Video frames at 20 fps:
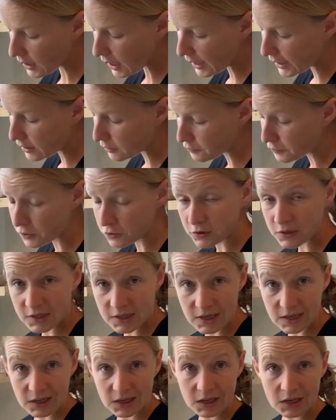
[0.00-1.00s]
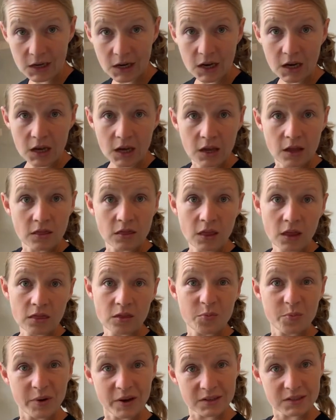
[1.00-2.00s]
and if you see that
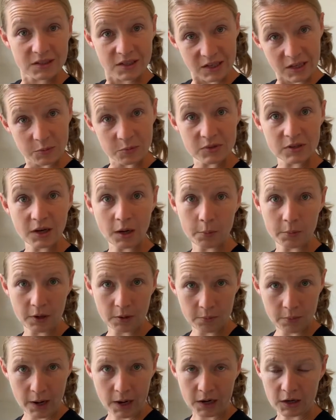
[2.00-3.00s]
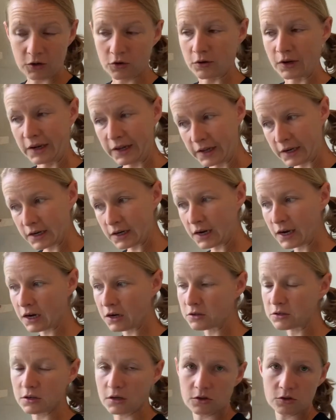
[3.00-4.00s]
the pus keeps coming back, you clean it
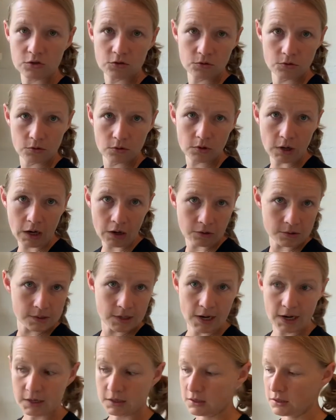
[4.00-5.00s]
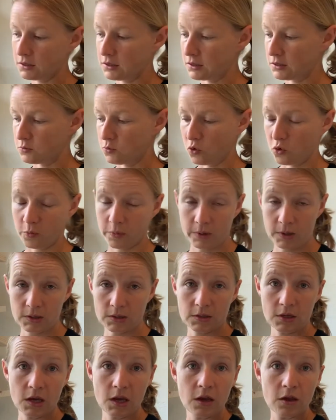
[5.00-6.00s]
out and 2 hours later there's more
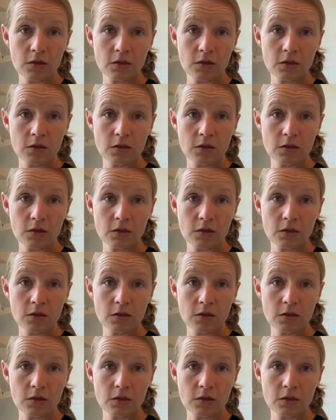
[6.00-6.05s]
pus.